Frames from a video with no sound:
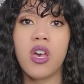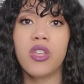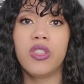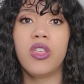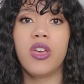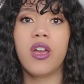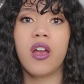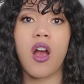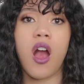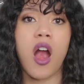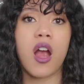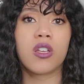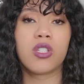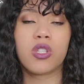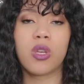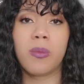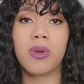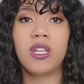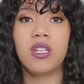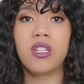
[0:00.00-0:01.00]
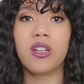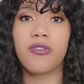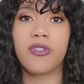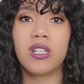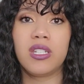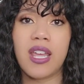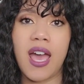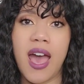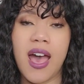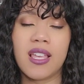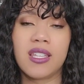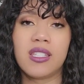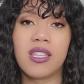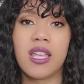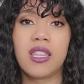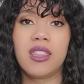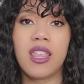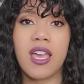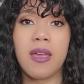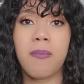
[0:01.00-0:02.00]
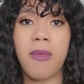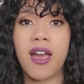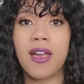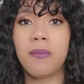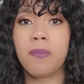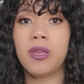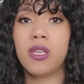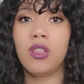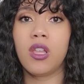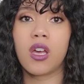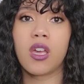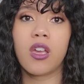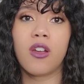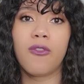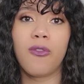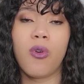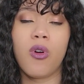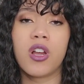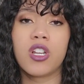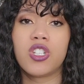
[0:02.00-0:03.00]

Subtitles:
There are so many different tasks that they might be looking for.